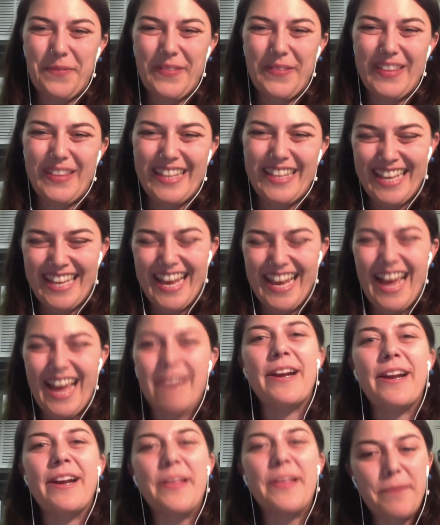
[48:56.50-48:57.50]

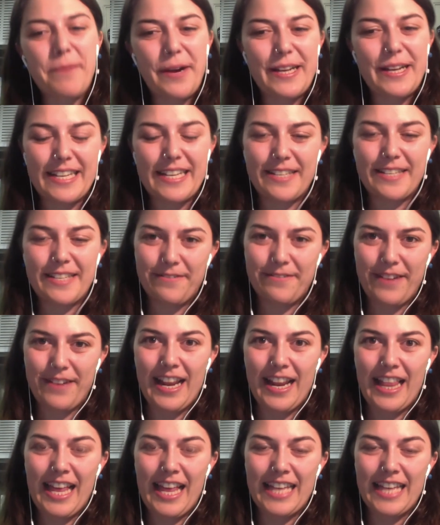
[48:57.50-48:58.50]
we're in the process of
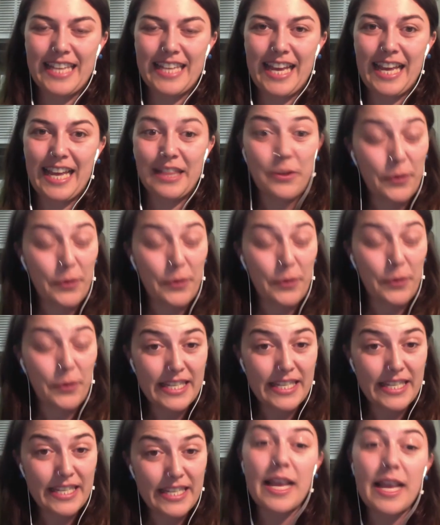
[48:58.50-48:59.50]
finalising the
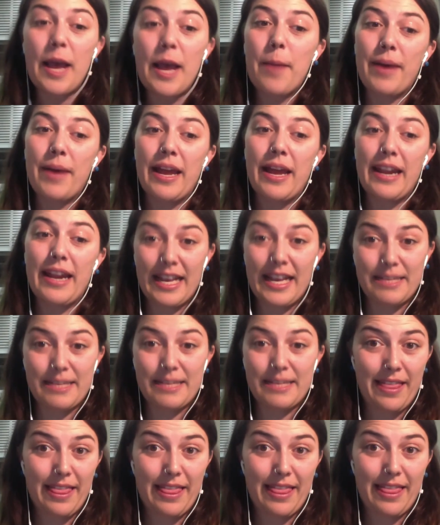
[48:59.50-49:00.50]
authors, but next
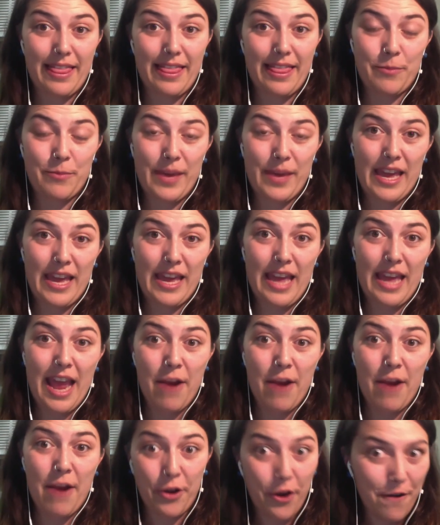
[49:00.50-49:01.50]
month will be
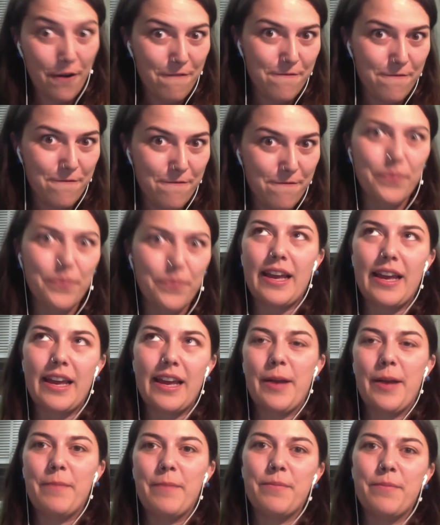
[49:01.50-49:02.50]
Erin Goff,
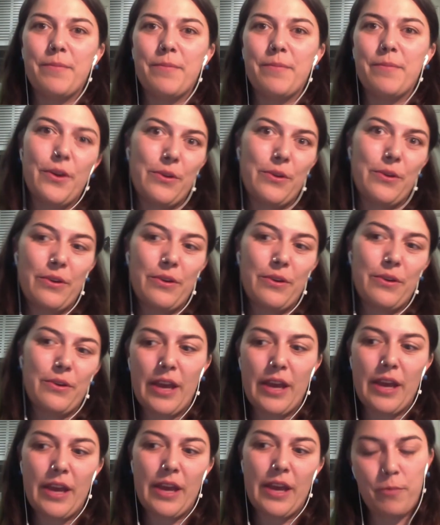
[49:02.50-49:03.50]
and it
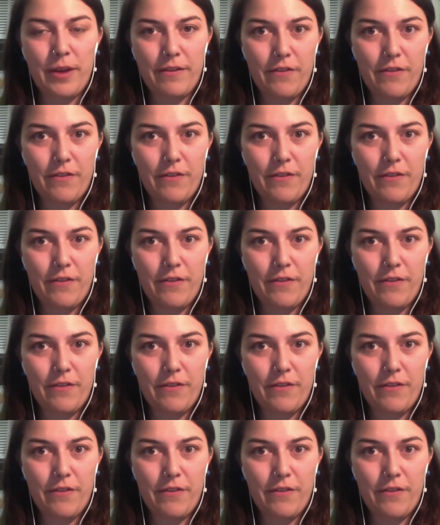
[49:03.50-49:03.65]
will be for